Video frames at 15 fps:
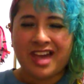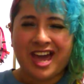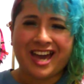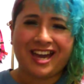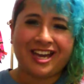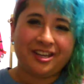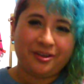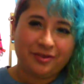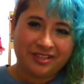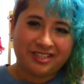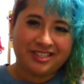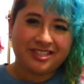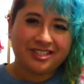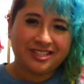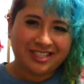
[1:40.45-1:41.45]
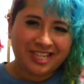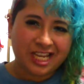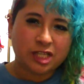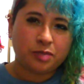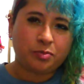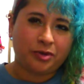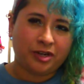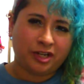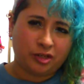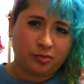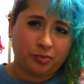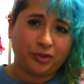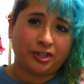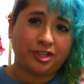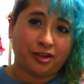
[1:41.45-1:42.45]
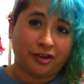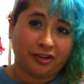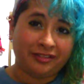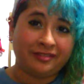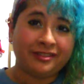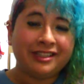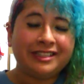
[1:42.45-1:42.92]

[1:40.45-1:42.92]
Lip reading: I was desperate to put it on,